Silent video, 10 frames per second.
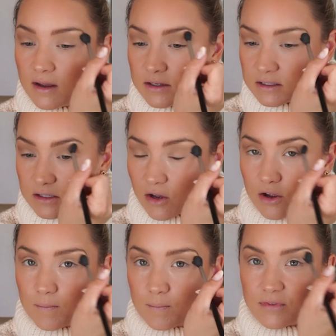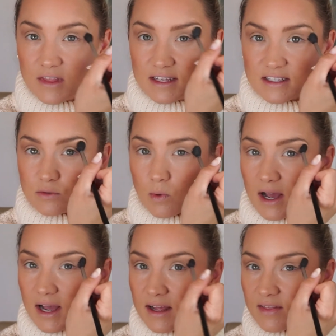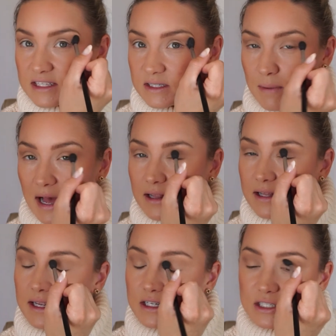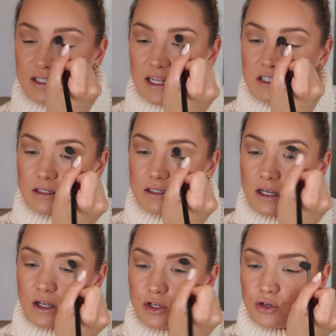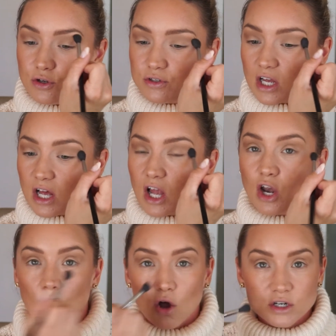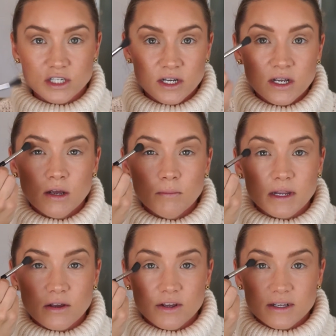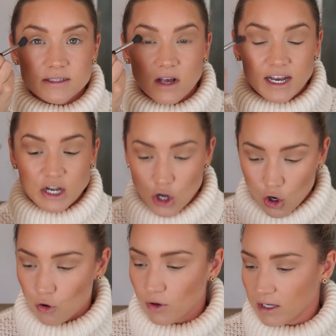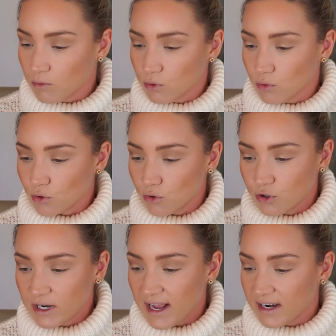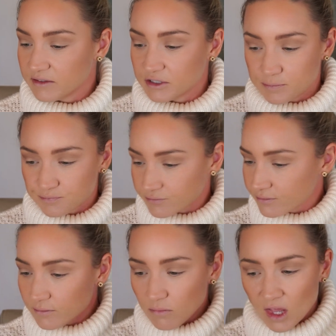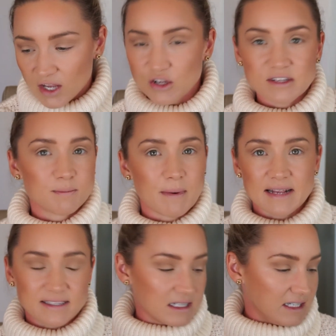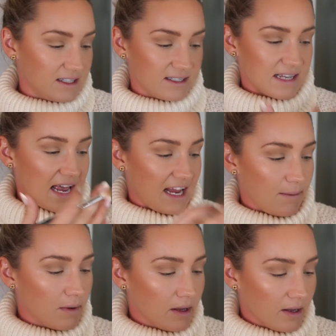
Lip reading: So this is why this palette just gets used a lot, because I know it will look good, and I use basically the same